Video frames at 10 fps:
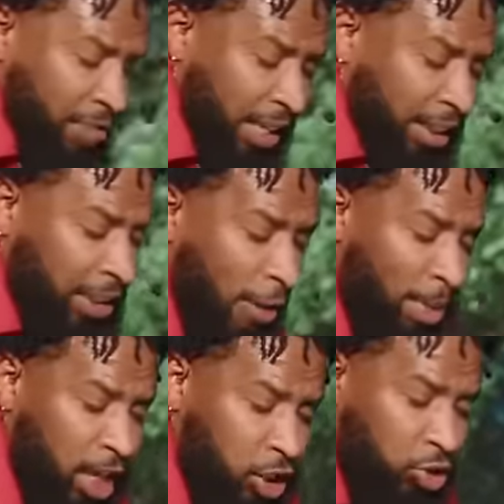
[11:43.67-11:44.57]
this is going to
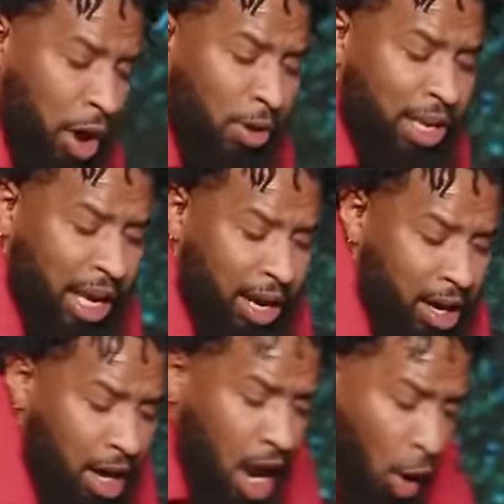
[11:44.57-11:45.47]
be a strong
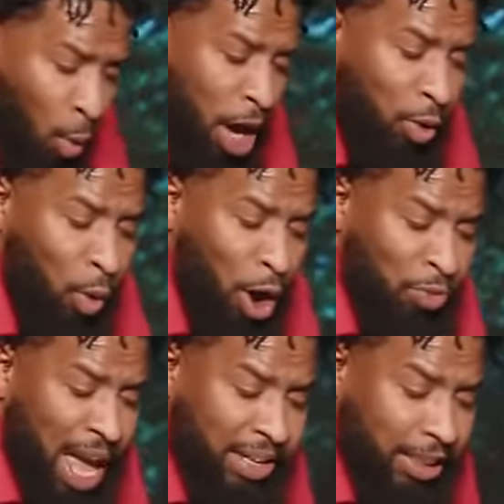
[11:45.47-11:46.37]
year, one word
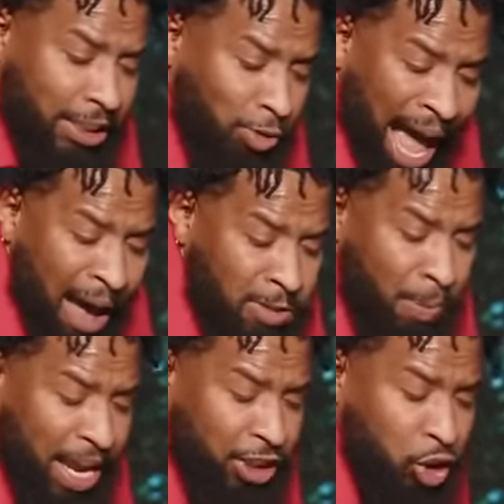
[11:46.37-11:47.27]
that describes
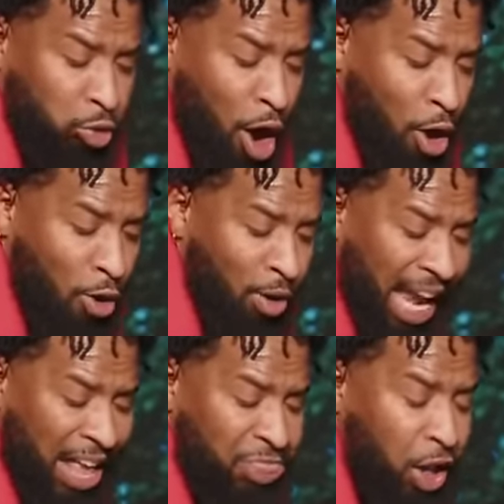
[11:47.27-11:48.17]
being strong
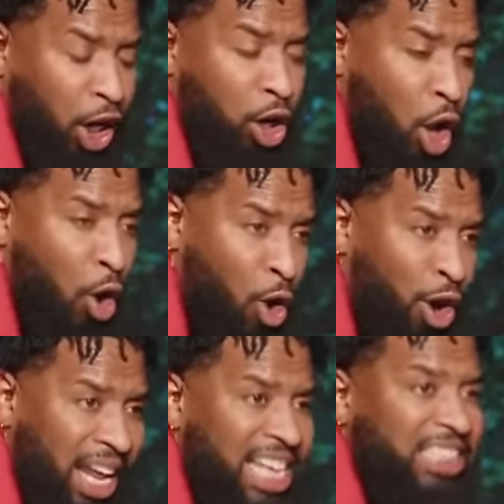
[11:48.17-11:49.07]
in the
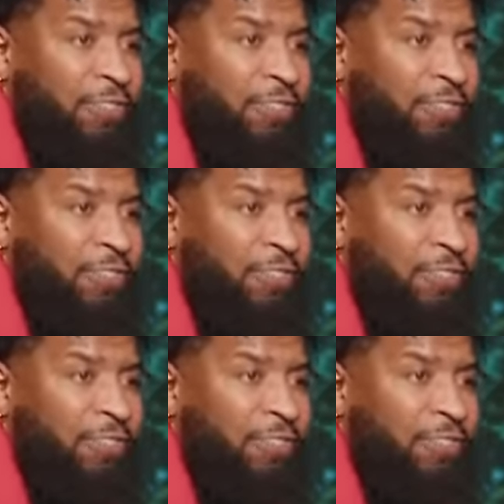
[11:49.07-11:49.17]
Lord is